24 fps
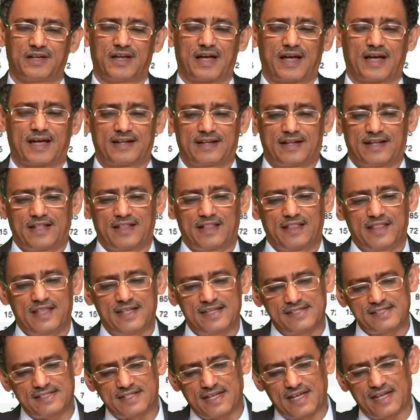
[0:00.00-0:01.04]
And in
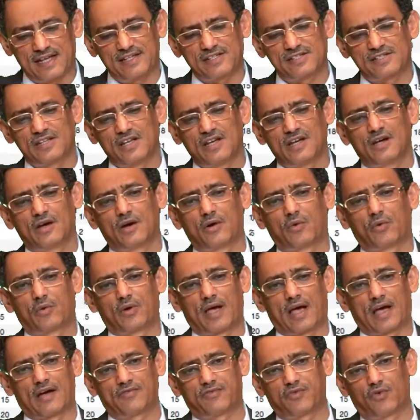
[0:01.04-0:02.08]
this case, we
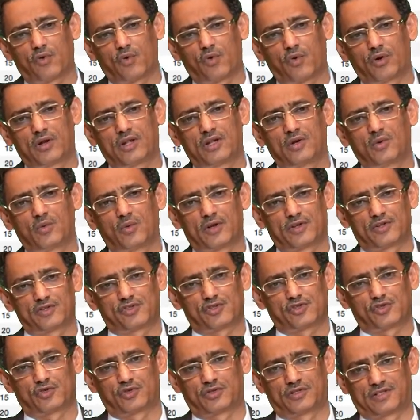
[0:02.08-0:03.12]
have only one
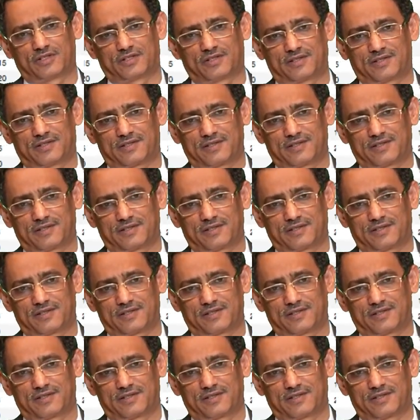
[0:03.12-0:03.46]
student.